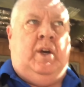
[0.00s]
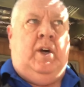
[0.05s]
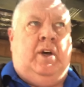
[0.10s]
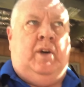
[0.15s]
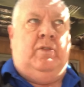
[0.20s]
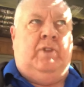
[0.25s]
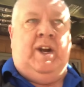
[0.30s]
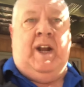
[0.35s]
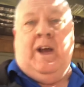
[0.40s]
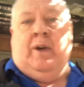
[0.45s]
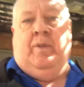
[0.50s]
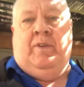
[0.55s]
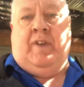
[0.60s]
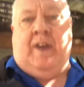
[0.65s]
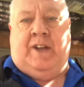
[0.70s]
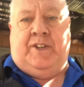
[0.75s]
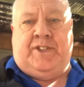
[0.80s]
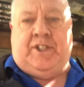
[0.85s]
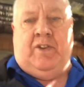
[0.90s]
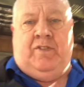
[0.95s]
right now we've
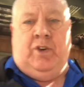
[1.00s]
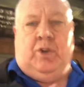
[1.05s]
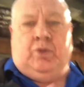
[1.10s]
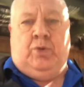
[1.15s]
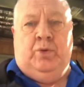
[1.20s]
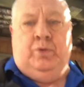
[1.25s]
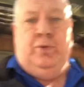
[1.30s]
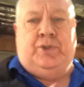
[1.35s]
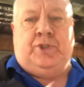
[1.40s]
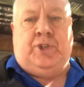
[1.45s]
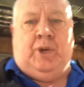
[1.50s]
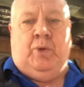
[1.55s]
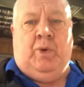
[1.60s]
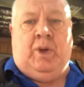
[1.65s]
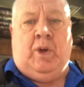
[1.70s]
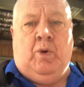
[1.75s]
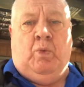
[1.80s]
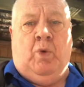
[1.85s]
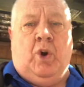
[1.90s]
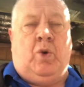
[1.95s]
got 7 crews that we
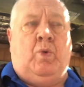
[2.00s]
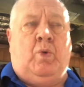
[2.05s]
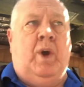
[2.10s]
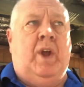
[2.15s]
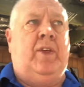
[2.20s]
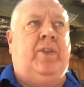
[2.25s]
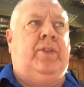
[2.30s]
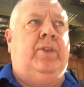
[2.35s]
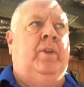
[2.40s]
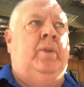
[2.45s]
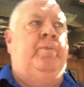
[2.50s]
can work with.